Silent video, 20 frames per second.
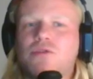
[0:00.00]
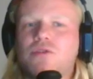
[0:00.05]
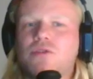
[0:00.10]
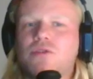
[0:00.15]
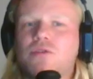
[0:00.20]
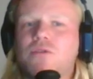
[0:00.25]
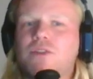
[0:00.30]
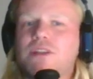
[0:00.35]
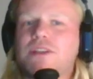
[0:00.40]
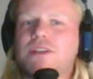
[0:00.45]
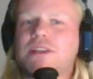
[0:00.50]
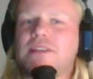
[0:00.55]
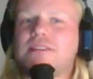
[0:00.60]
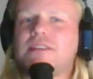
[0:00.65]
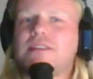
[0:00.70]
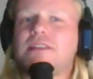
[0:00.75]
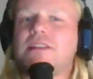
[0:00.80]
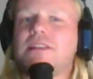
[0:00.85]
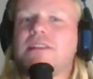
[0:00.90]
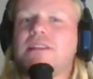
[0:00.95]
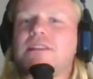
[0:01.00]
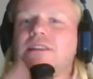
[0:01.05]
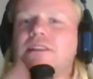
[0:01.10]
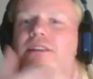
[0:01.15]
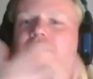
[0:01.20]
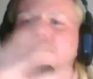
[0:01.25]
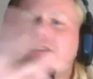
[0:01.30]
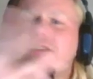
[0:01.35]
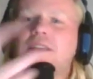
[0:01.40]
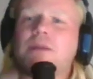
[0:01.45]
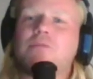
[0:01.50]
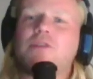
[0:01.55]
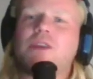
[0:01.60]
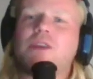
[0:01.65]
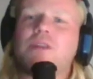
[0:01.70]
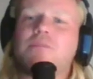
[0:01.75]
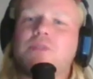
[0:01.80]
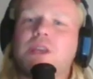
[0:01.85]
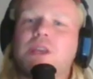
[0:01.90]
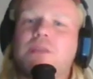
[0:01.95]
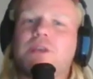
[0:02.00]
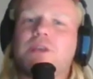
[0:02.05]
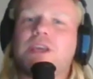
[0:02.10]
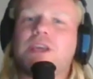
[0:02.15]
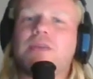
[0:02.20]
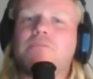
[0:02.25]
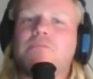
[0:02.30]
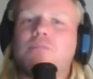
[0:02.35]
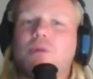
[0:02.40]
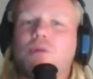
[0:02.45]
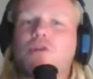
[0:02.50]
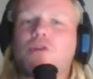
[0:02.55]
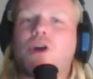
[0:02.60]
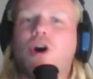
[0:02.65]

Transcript: do you think that the WNBA became more